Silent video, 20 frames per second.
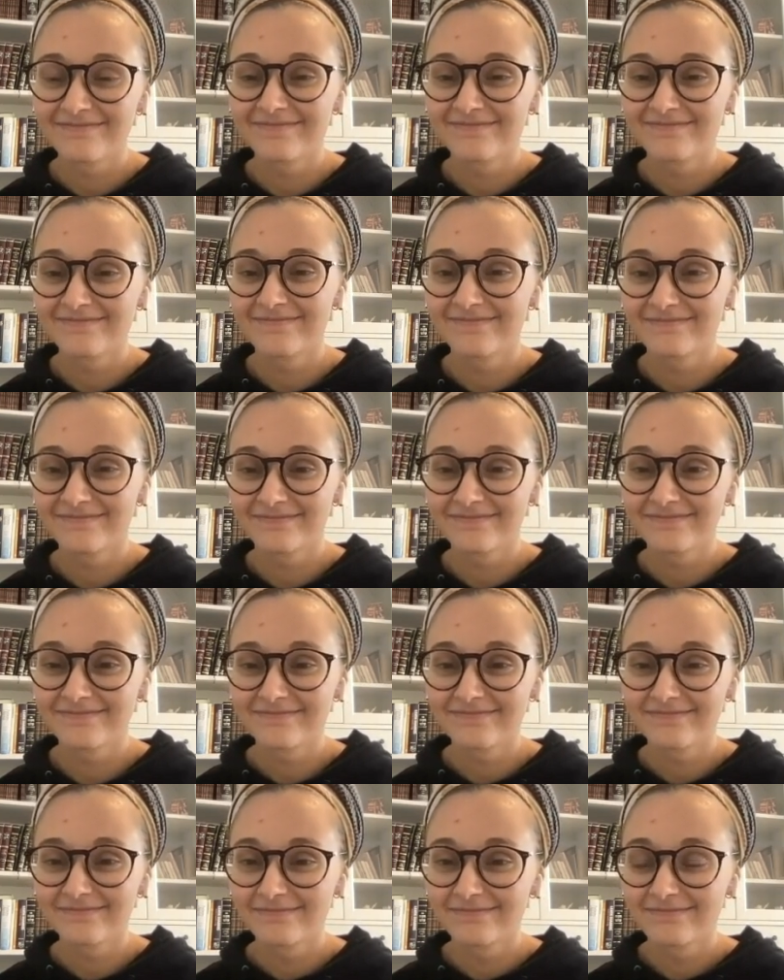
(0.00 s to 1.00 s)

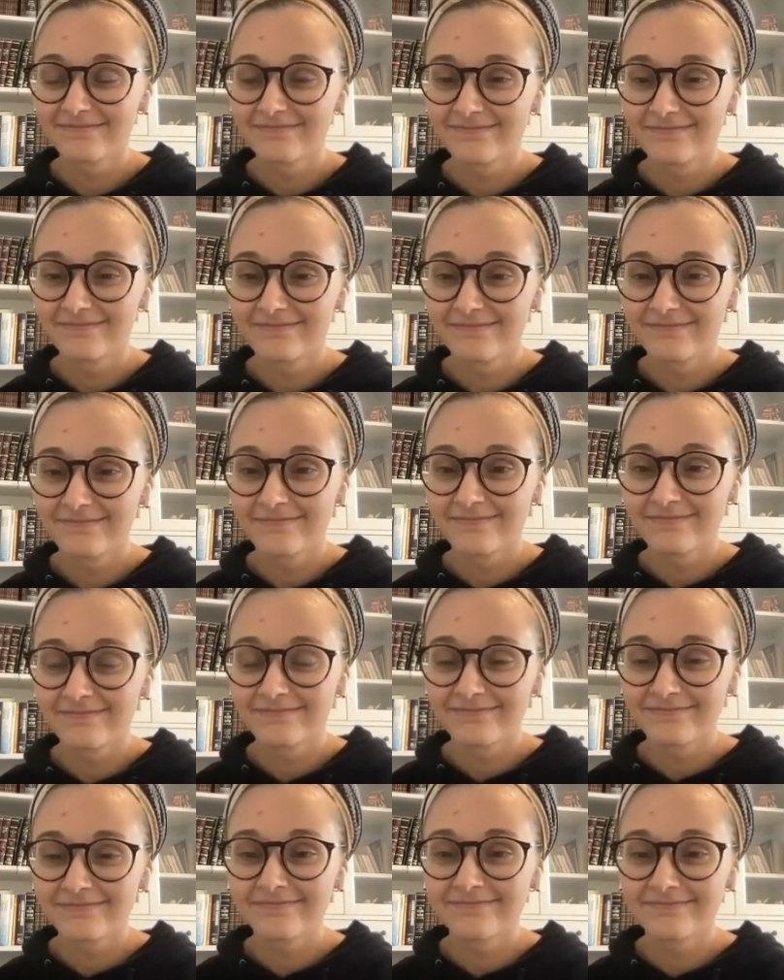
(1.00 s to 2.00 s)

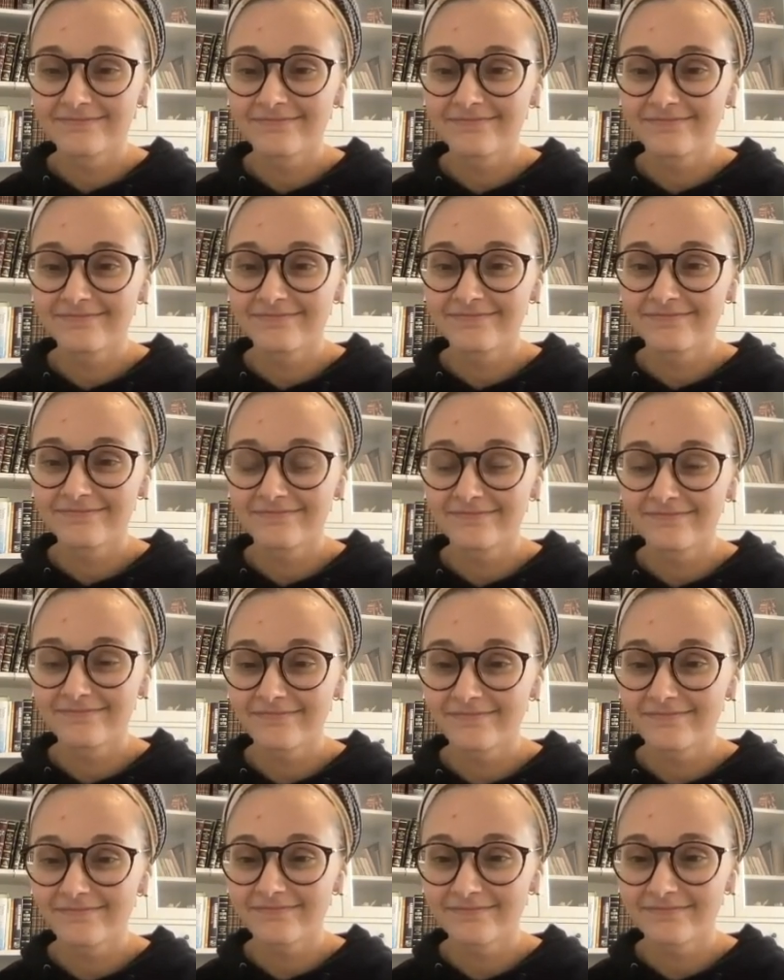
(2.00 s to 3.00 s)

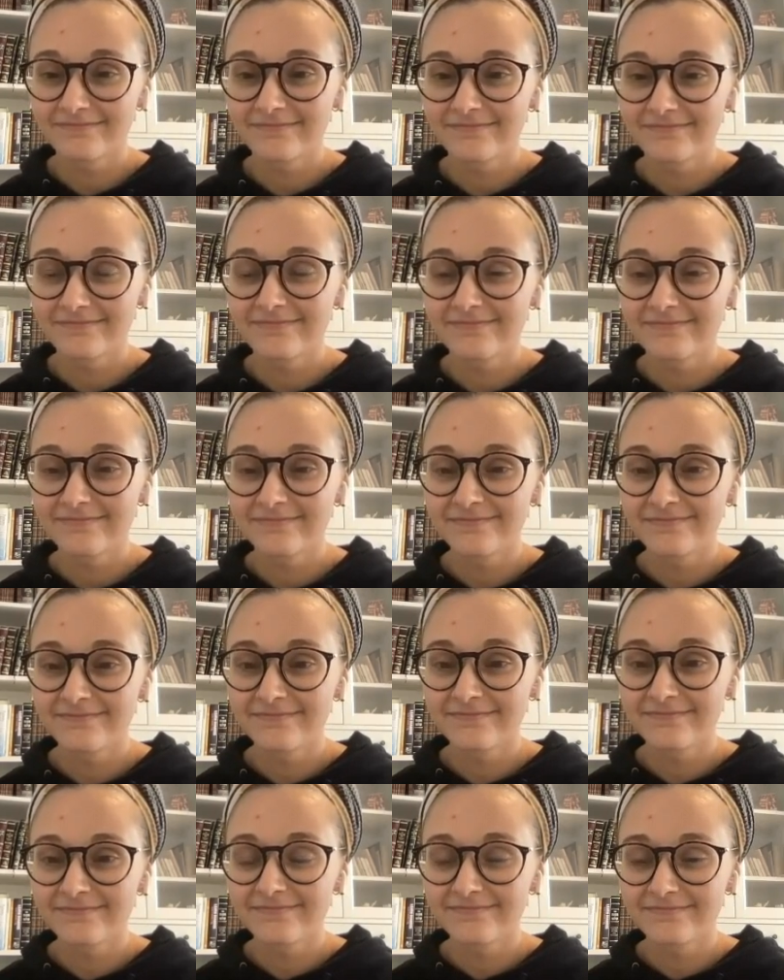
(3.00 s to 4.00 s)

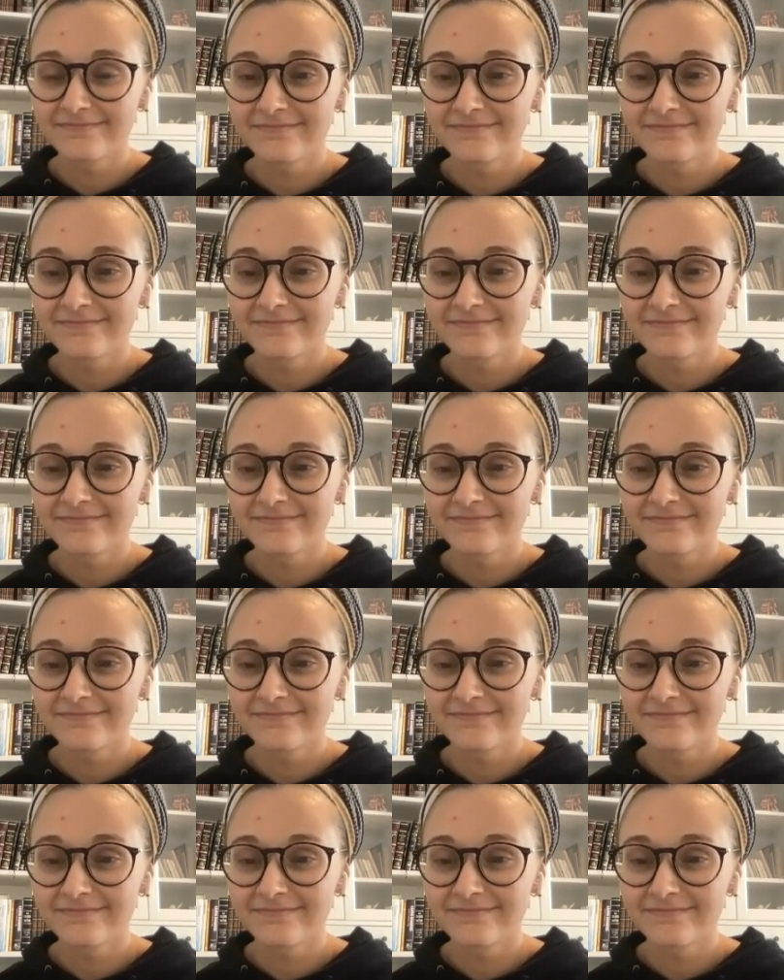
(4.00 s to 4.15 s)
The person shown says nothing.